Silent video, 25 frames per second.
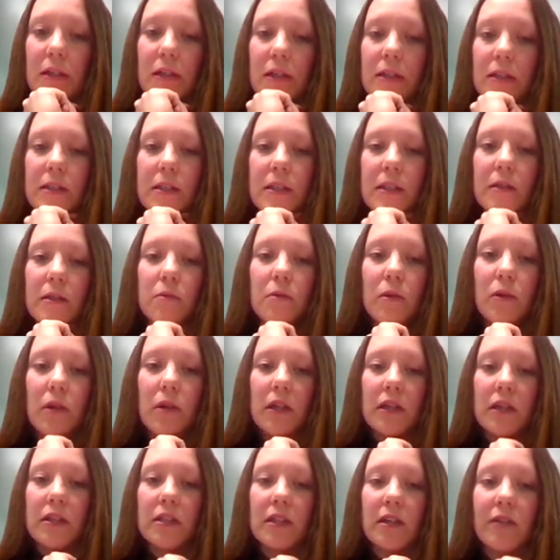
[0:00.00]
like a single
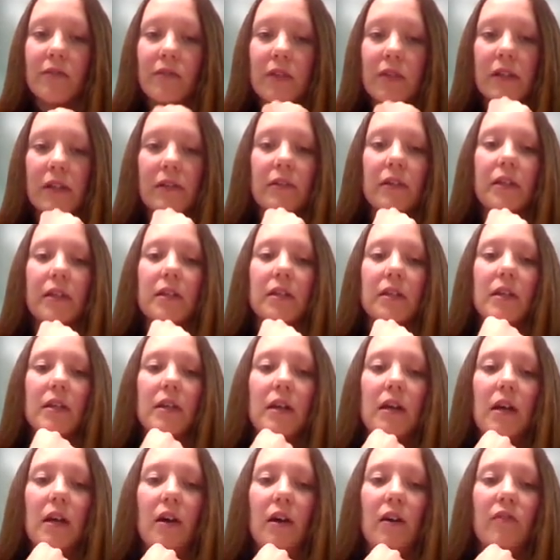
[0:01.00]
nucleotide variant,
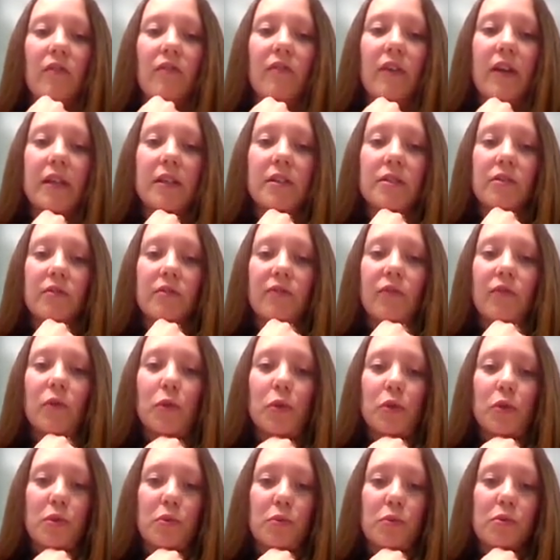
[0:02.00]
affects a
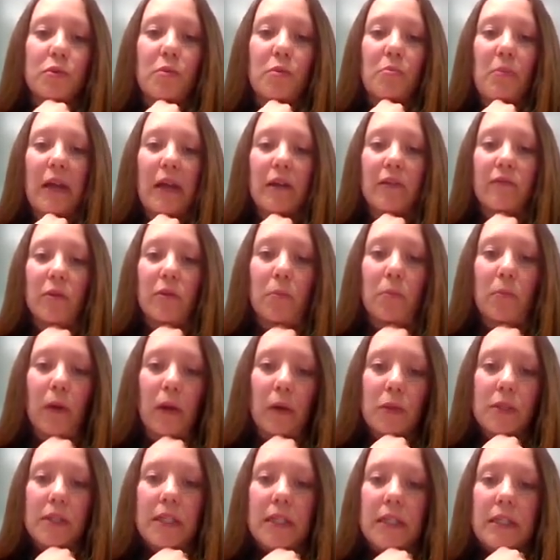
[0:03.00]
functional domain of the
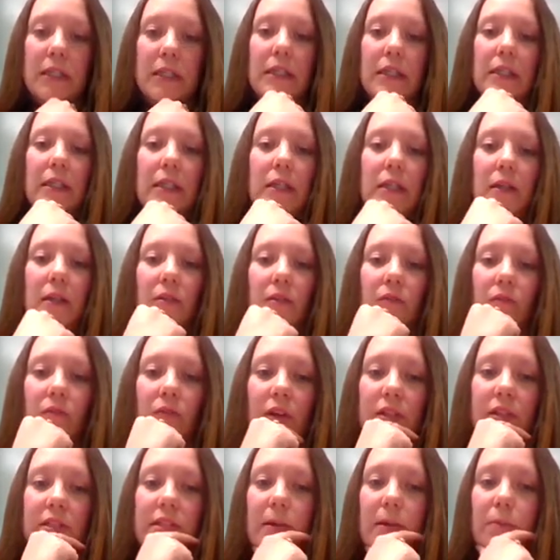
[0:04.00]
protein? For
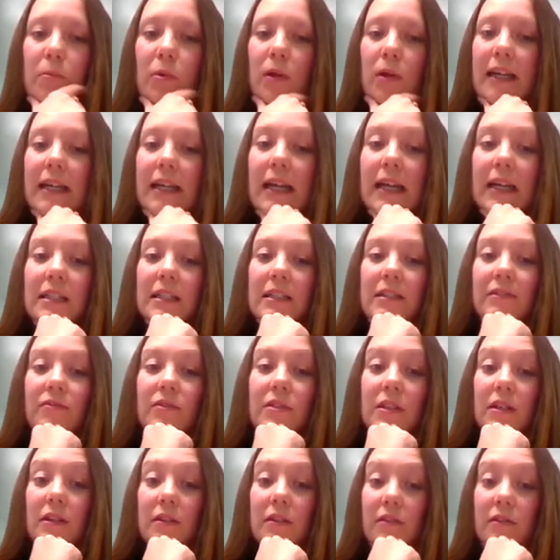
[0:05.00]
example, an active
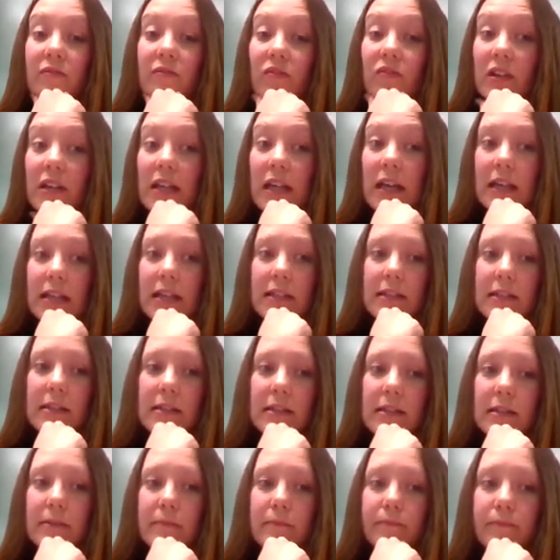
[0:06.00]
site of an
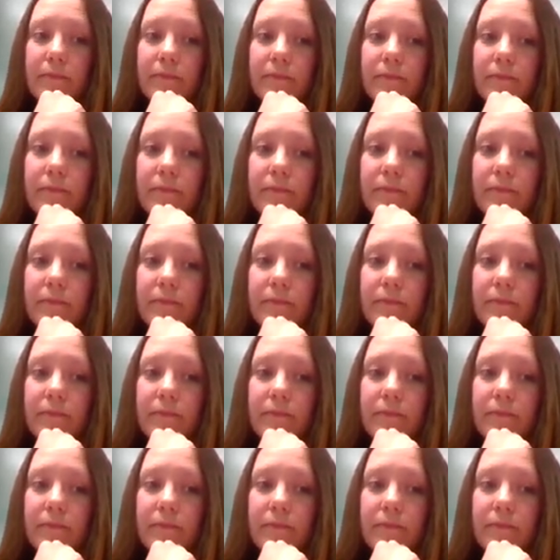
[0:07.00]
enzyme.